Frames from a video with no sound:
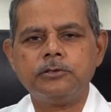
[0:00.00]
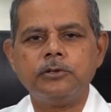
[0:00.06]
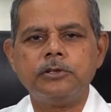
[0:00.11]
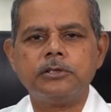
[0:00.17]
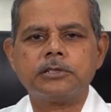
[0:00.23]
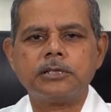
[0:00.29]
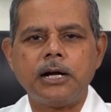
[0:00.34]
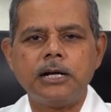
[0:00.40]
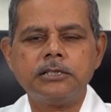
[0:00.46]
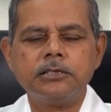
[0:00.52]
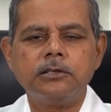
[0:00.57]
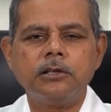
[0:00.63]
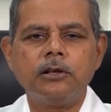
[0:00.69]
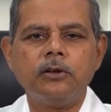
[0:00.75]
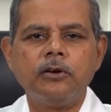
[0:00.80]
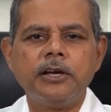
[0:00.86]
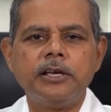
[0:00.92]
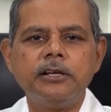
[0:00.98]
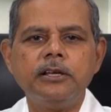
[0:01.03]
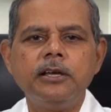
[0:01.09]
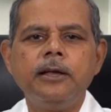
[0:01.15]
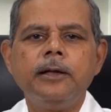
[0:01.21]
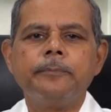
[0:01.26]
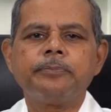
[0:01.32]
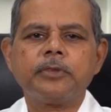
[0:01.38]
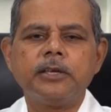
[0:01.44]
So it starts in the loin
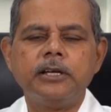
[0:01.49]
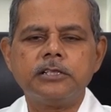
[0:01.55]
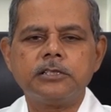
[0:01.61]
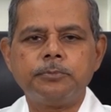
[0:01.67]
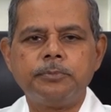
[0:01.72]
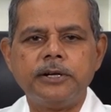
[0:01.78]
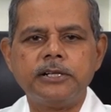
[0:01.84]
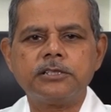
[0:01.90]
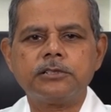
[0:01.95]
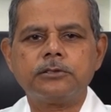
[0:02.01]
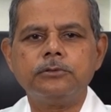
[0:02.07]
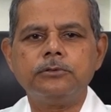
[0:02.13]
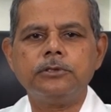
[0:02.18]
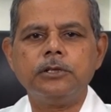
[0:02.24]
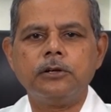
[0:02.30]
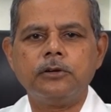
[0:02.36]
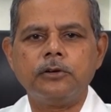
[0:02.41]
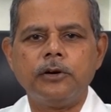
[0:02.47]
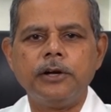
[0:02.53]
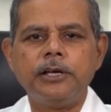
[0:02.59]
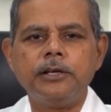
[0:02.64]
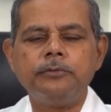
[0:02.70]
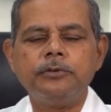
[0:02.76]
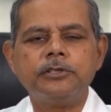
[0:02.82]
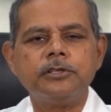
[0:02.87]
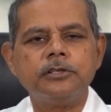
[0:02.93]
and spreads to the
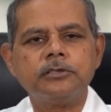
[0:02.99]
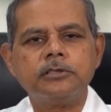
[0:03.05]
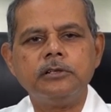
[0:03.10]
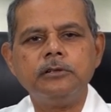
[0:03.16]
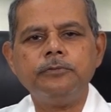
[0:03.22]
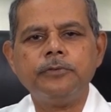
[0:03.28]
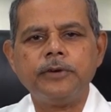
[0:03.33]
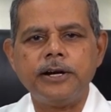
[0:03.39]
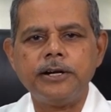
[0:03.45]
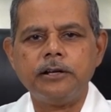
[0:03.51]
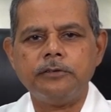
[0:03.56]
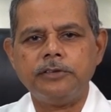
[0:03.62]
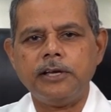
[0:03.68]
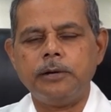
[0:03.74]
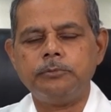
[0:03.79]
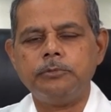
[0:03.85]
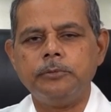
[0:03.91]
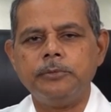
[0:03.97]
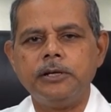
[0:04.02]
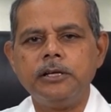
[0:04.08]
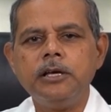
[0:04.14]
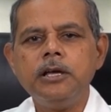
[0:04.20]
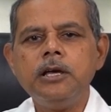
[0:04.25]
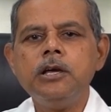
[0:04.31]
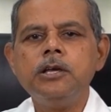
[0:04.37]
groin, which is the front of the abdomen.